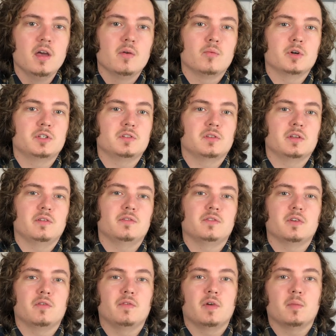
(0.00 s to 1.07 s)
which leaves
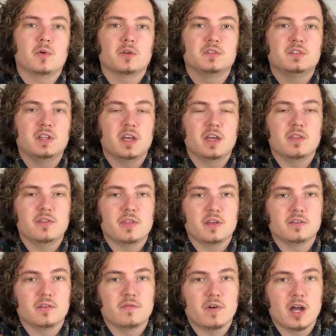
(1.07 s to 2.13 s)
November 10th
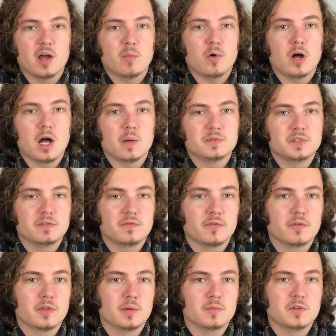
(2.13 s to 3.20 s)
as a viable option
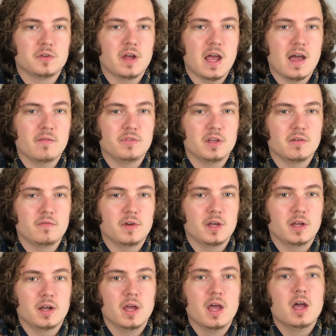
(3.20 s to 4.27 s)
for them to have the
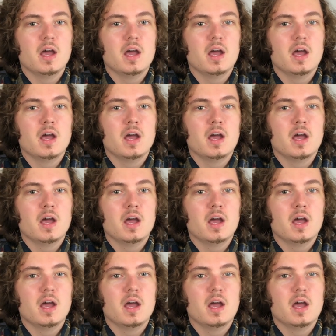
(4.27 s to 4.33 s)
event.